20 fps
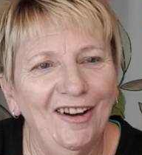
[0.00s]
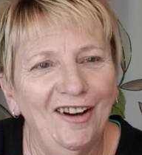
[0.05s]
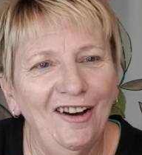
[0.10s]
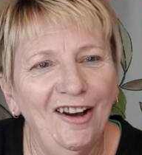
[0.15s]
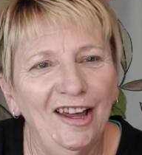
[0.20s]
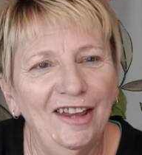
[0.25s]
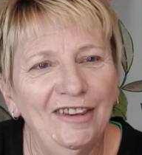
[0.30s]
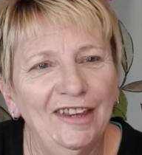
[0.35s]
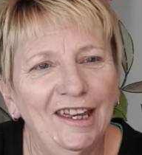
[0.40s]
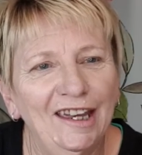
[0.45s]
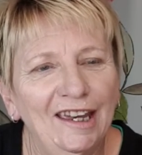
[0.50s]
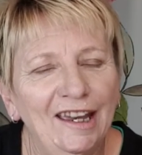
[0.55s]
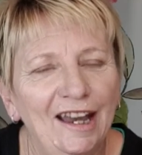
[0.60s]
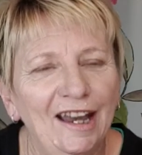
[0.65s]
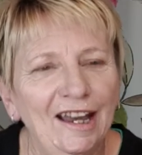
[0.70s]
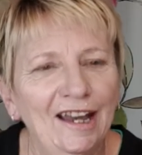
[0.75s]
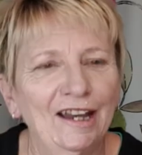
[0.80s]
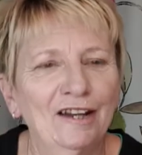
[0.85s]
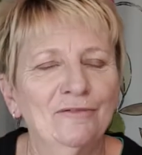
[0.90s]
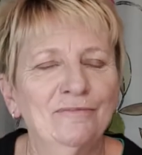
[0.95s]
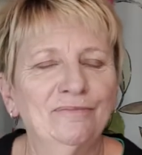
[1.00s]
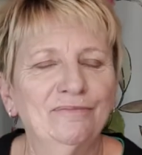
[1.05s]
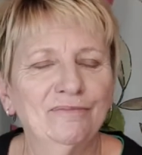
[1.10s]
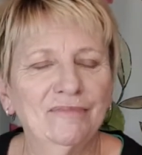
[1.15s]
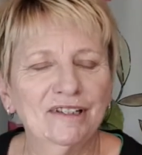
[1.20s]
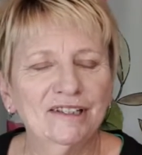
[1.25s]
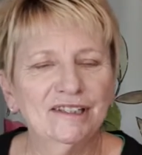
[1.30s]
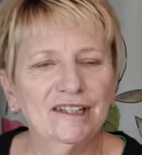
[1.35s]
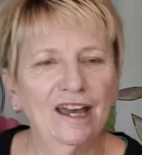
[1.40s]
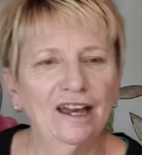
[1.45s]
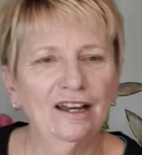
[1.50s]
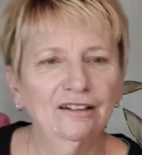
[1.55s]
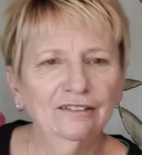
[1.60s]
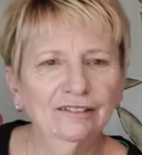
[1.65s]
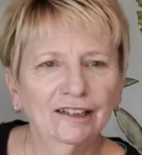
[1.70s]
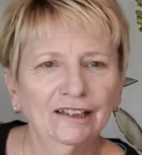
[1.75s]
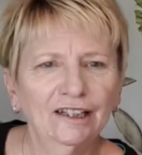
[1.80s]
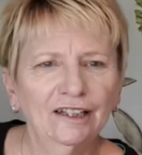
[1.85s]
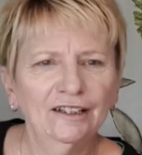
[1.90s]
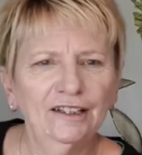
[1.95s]
Hi there, Michelle,
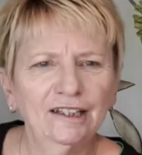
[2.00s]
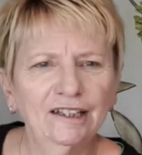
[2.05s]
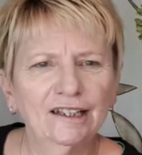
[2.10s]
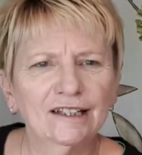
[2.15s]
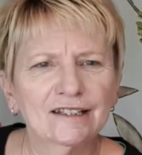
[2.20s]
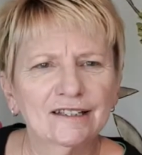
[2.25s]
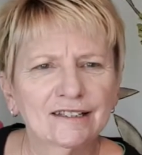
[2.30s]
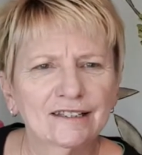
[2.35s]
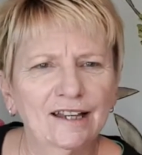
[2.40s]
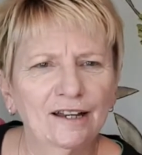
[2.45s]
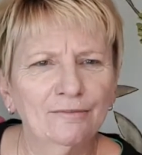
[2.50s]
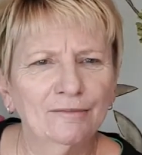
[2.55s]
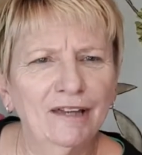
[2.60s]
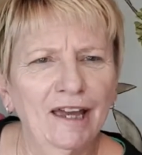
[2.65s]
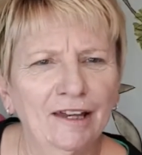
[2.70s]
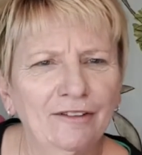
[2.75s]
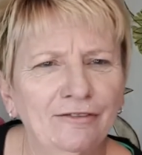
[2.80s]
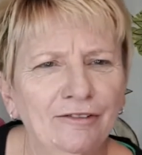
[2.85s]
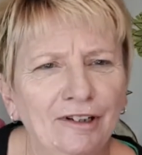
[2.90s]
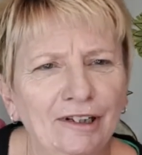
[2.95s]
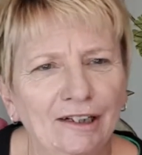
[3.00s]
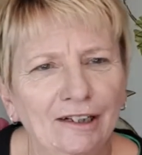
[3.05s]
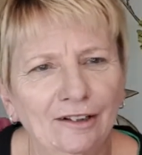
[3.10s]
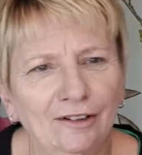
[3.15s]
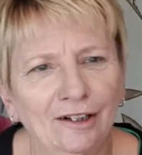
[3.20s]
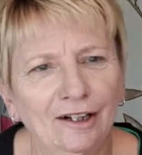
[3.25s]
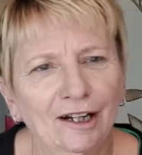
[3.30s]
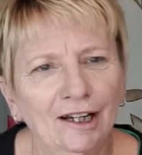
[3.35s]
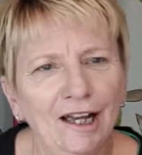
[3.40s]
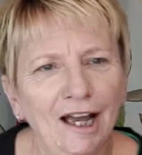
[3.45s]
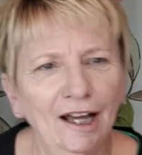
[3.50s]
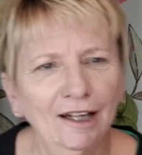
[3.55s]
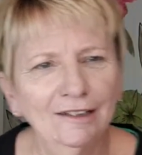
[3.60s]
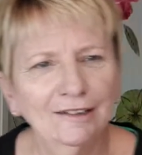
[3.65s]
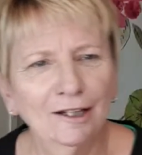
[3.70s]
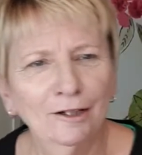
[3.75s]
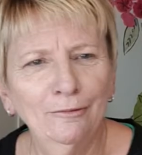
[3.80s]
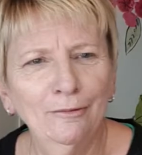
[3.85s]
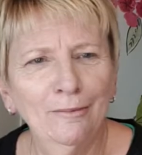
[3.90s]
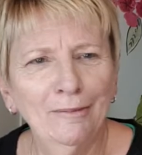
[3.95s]
and I think it's Catherine. I can't
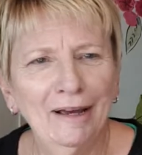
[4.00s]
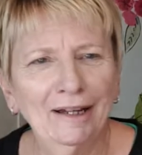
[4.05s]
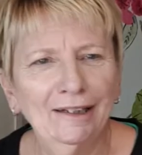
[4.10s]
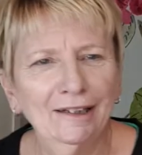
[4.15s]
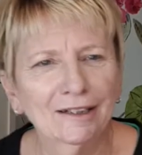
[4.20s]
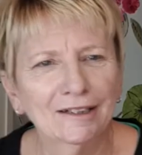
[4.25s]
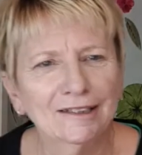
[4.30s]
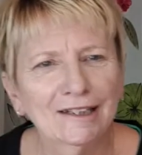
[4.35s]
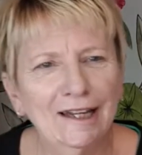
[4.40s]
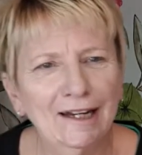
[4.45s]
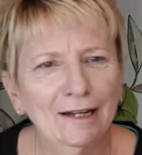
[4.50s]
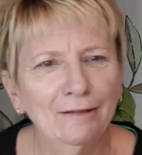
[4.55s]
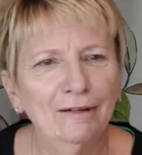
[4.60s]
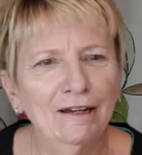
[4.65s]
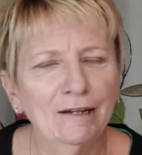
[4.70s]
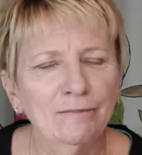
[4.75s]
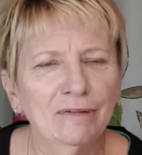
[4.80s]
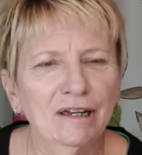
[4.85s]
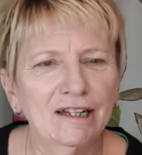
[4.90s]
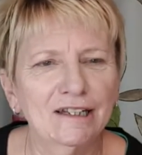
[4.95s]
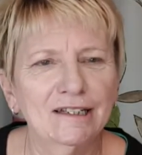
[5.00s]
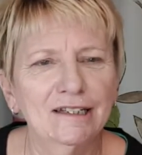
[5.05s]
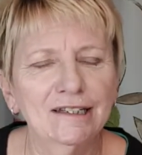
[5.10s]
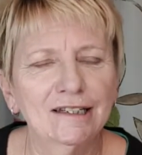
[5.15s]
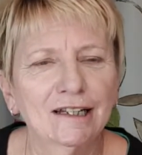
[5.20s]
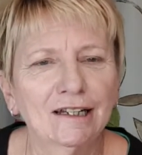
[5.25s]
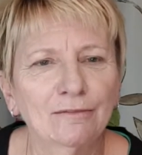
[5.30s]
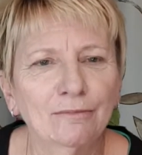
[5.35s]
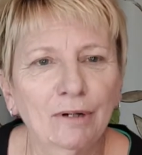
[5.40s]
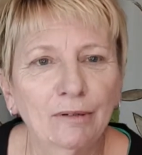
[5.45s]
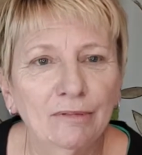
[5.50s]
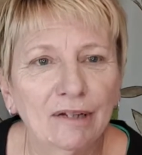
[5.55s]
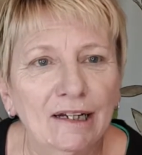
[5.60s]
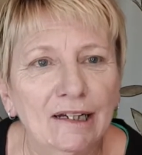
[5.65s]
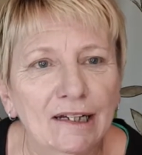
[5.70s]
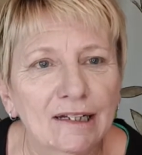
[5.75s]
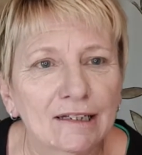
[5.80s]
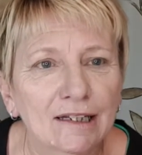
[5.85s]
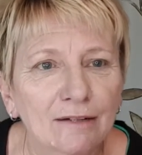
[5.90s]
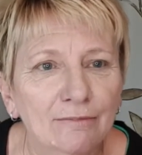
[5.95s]
tell by my little teeny weeny pictures. I probably
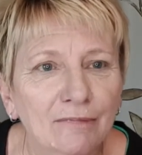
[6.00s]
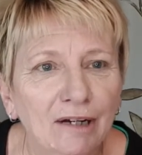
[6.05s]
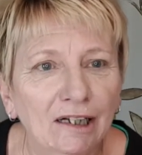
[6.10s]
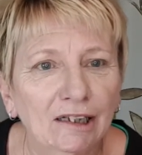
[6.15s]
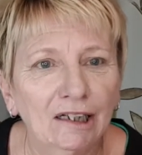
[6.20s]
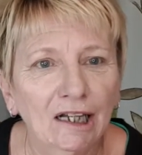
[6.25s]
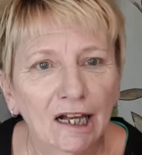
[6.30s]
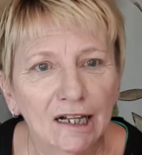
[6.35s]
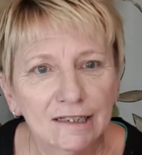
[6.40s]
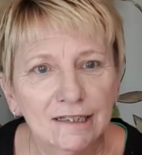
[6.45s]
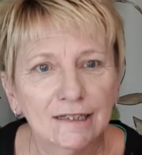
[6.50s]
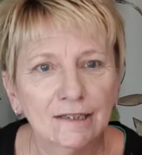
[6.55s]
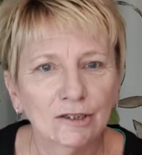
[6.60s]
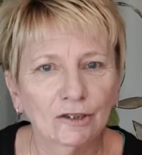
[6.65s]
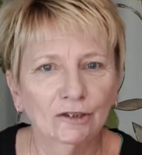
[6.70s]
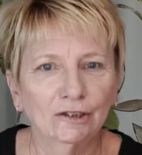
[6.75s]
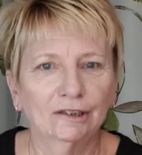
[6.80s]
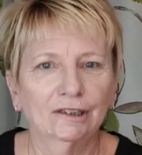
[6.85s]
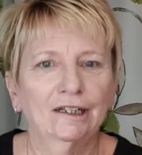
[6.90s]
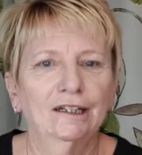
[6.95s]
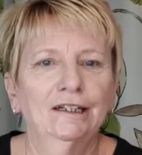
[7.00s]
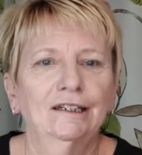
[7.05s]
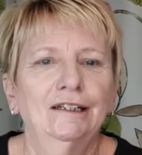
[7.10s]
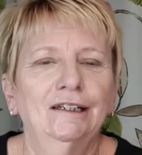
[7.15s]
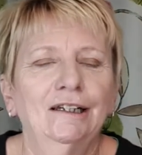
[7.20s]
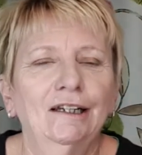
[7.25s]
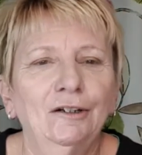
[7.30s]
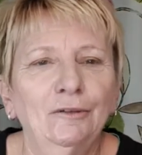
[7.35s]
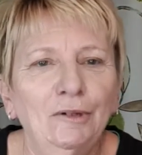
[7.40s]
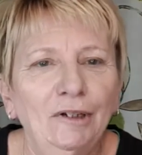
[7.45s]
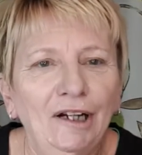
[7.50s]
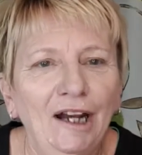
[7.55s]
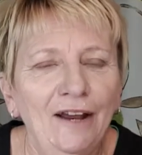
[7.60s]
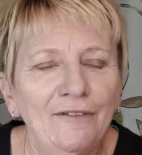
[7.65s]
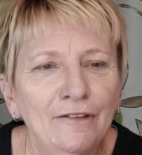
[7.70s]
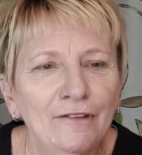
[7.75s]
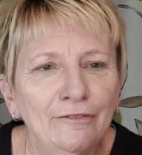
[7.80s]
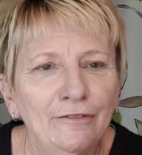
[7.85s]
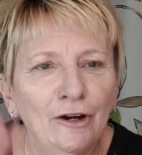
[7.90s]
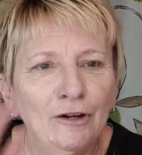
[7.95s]
need to have my glasses on. When I
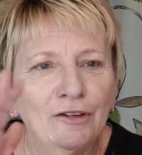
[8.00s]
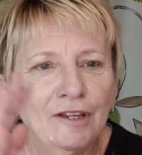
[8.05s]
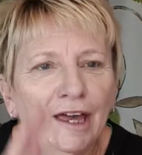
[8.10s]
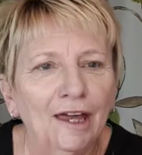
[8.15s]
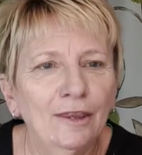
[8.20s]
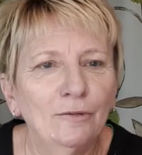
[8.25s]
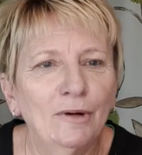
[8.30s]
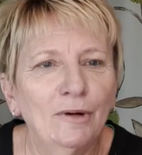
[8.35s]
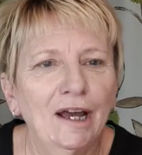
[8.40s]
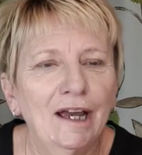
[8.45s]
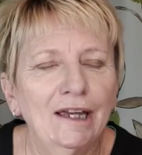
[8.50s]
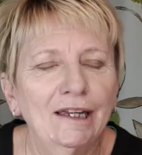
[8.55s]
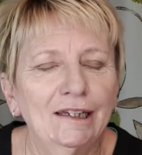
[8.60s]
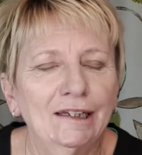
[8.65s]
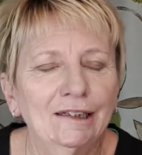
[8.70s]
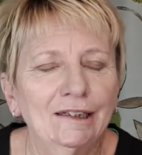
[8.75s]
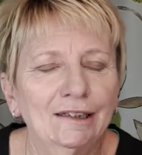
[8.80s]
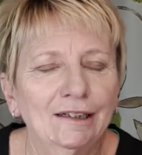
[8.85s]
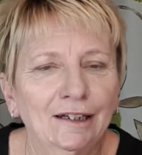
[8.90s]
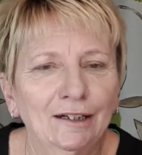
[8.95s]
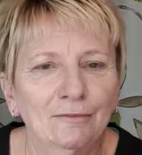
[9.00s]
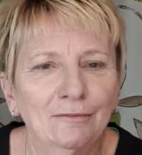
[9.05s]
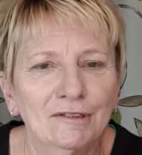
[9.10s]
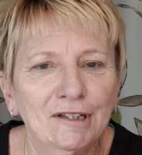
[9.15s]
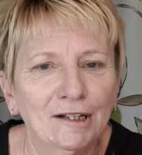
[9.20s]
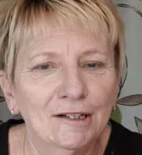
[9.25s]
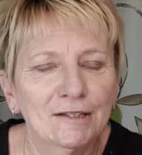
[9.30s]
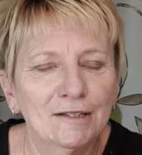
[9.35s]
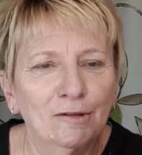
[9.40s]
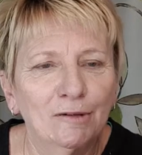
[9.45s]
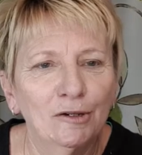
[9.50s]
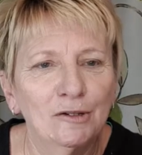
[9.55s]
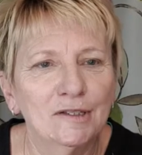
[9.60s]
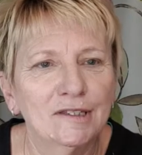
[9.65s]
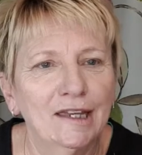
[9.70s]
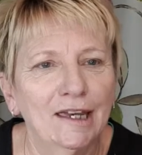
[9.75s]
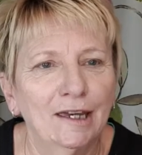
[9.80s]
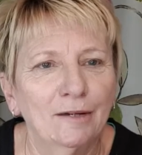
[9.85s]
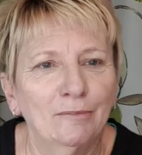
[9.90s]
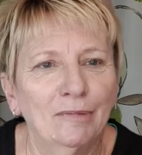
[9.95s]
have the phone the other way, it tells me
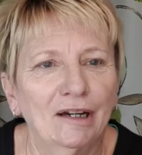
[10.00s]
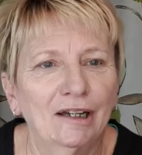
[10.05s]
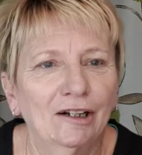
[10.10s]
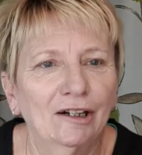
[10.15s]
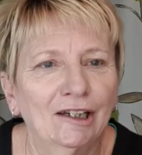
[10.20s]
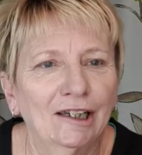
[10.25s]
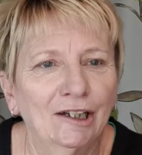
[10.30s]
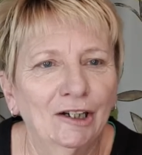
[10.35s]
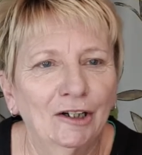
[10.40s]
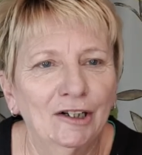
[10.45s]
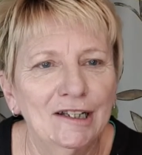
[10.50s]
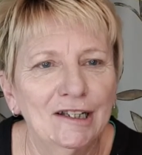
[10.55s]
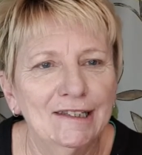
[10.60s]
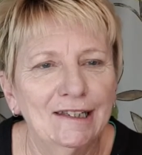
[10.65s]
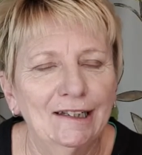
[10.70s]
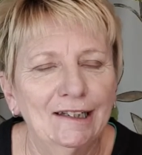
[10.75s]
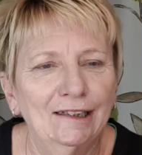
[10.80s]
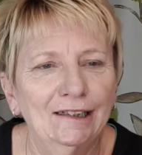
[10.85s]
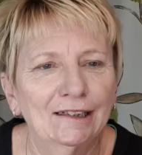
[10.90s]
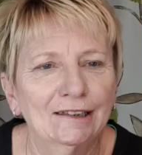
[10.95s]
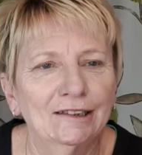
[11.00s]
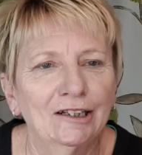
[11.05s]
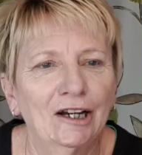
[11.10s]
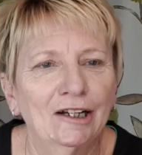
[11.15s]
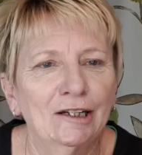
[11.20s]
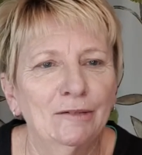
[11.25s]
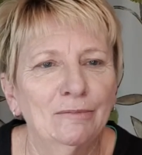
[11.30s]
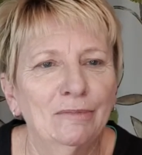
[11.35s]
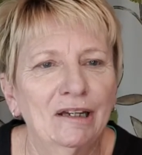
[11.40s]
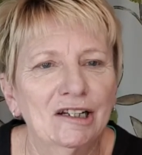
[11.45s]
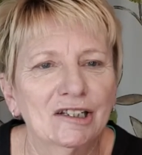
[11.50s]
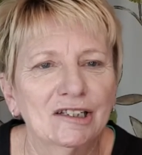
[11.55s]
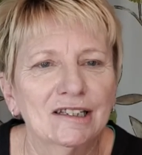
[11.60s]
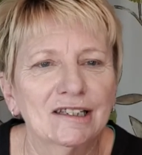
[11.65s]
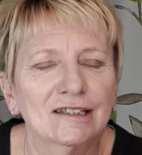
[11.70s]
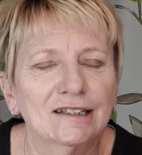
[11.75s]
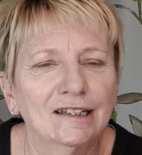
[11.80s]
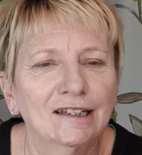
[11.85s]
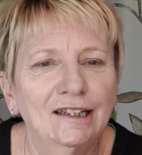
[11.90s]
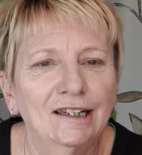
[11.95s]
who's there, but I can only see little tiny
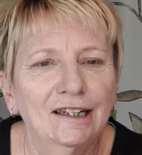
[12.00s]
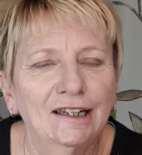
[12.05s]
pictures.